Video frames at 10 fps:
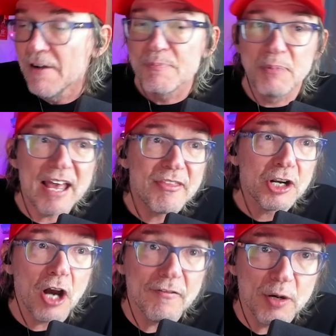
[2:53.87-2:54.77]
by the
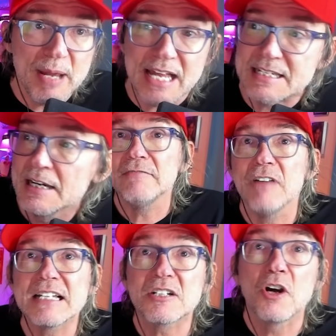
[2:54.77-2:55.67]
government.
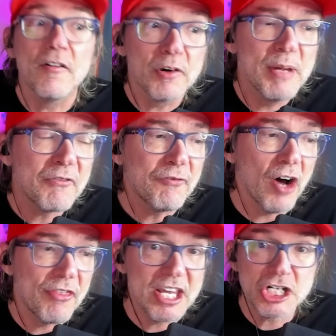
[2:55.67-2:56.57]
Let's government
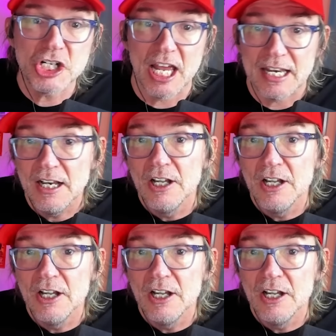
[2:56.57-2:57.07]
fund this shit.